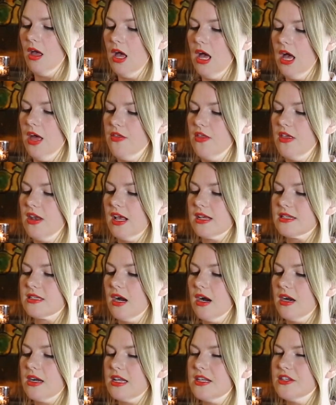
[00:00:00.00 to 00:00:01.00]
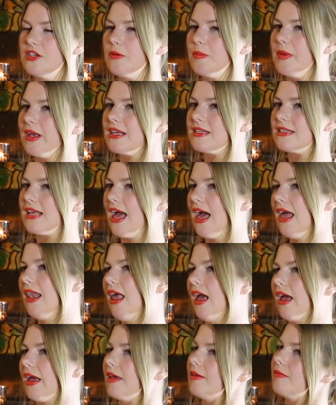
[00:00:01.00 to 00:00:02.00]
And the next card is your biggest
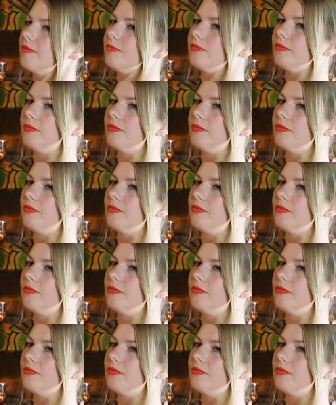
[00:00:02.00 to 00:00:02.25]
ally.